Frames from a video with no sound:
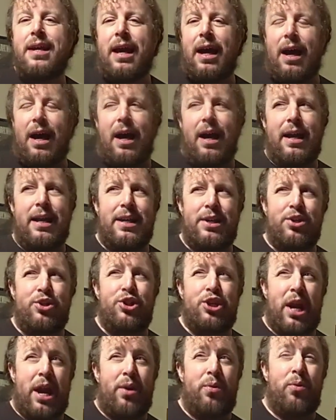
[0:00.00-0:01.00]
in
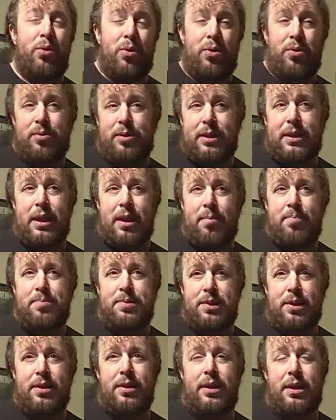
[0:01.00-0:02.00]
general
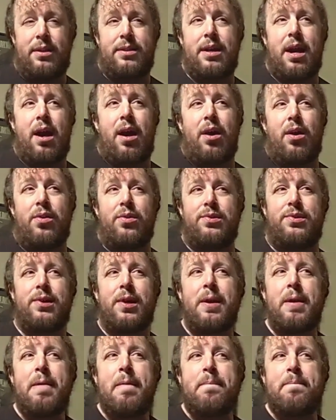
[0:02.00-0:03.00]
Gibson guitars,
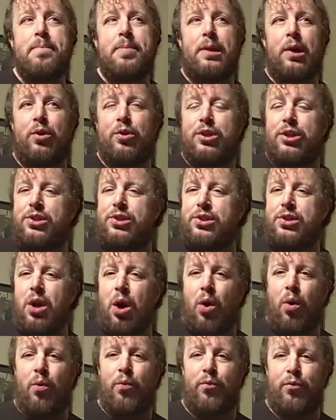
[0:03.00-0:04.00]
they're just
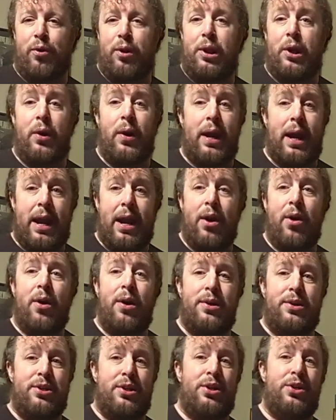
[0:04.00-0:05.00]
known for their
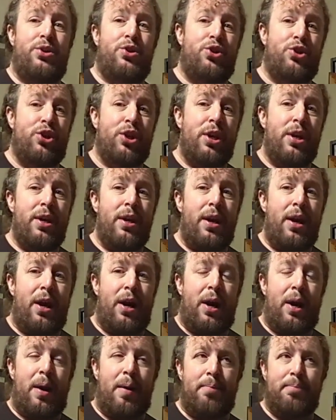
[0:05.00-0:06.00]
heritage.
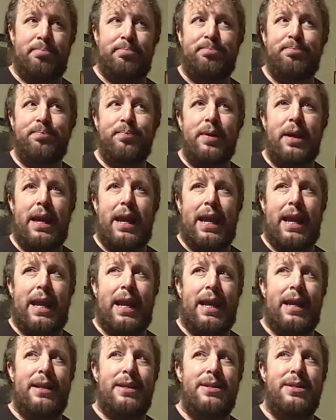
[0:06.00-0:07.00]

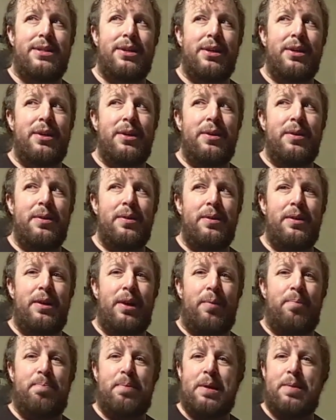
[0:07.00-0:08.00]
And
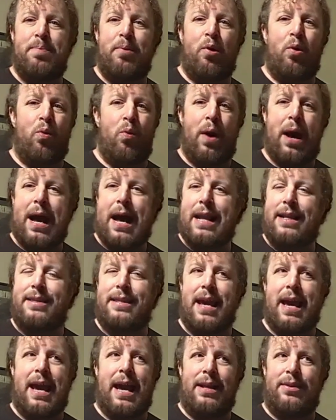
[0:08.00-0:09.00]
yeah, people want
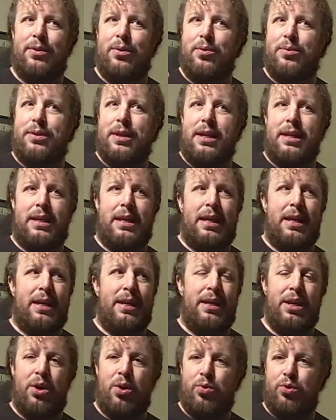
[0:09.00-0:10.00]
that. They're
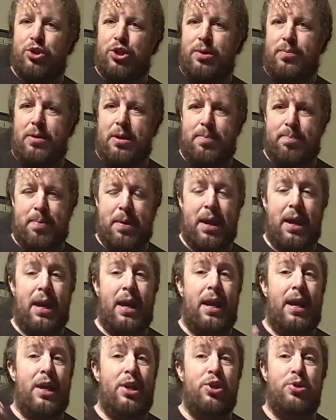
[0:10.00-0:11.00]
thinking, you know, Jimmy
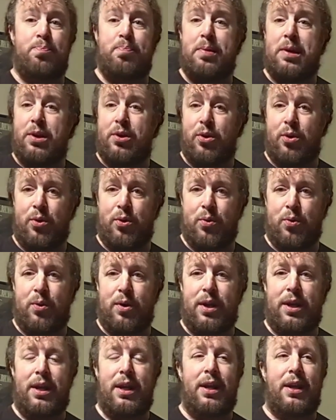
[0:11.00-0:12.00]
Page, Peter
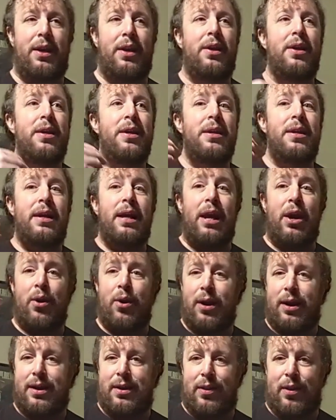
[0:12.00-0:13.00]
Green,
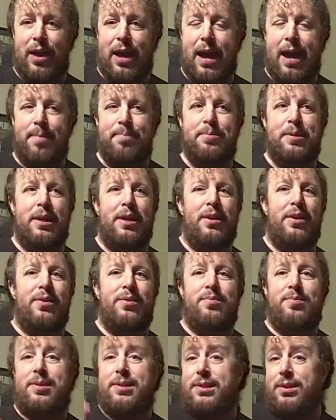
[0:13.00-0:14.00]
Eric
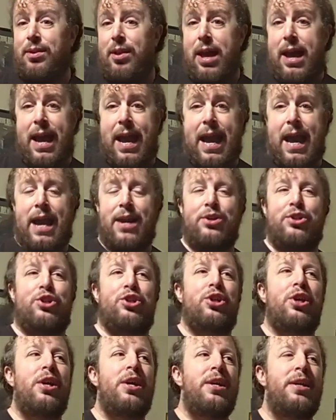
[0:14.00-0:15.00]
Clapton,
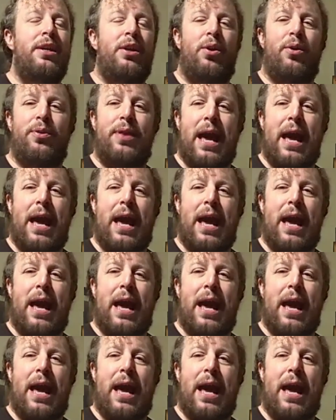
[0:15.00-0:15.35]
Slash, you know,